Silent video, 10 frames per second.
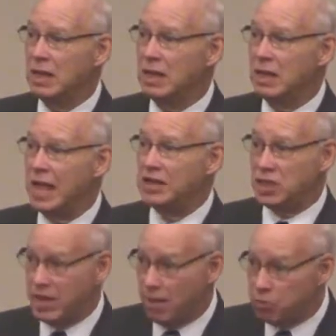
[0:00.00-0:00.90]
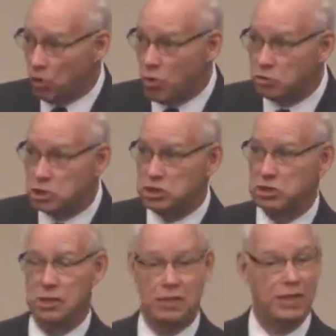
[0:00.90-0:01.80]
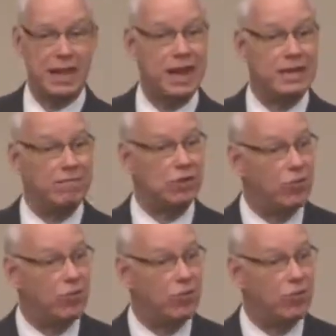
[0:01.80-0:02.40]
as they approached, they didn't even